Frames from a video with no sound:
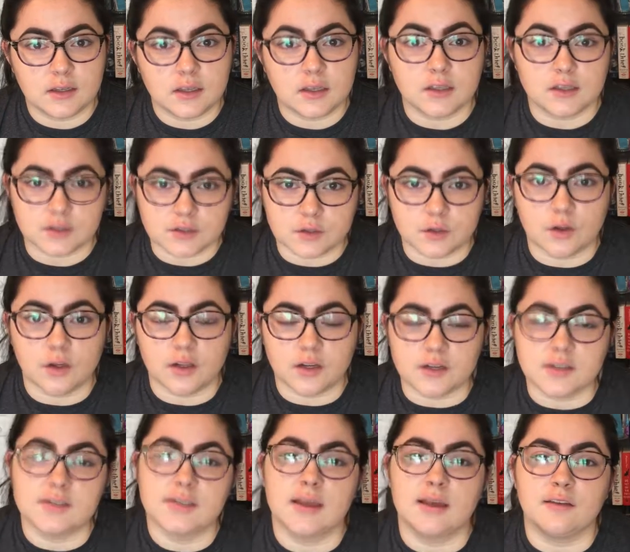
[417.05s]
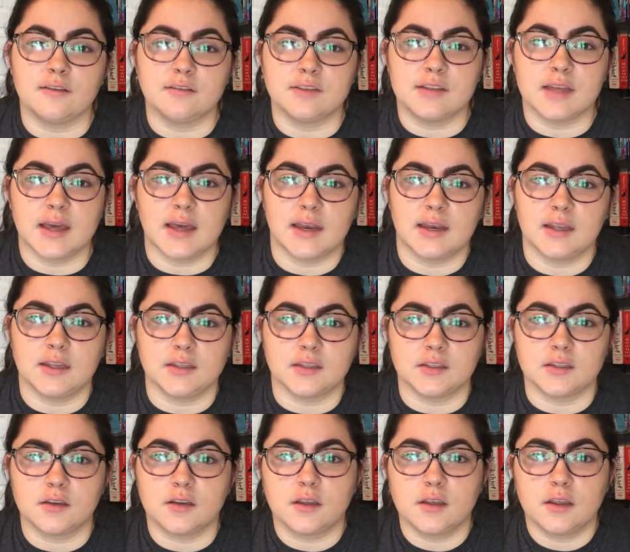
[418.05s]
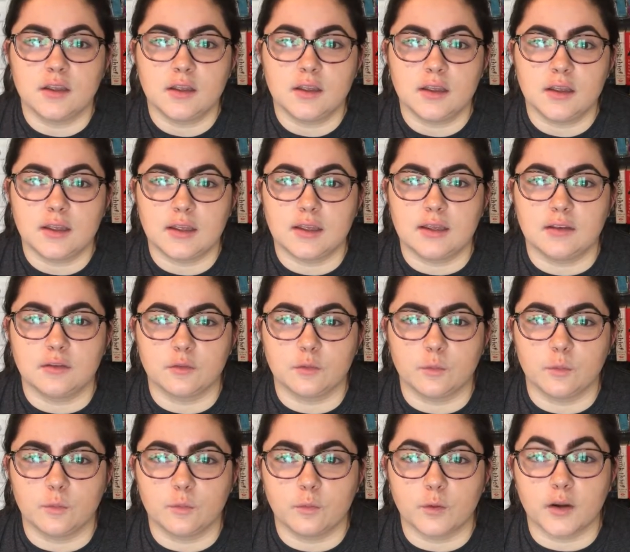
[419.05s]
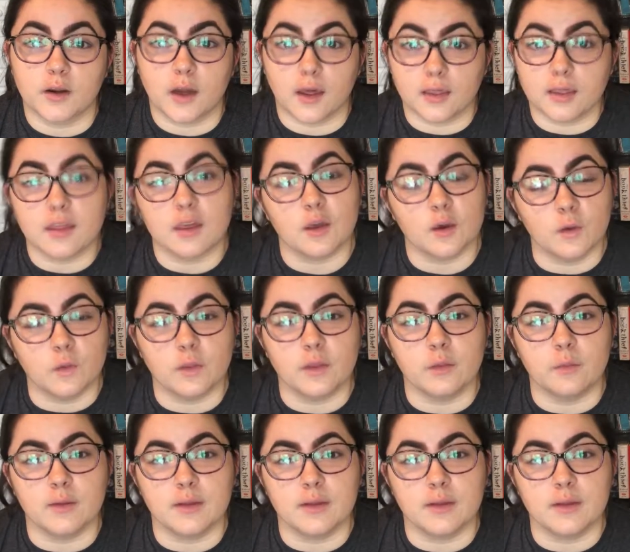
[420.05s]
console ourselves that we're not the only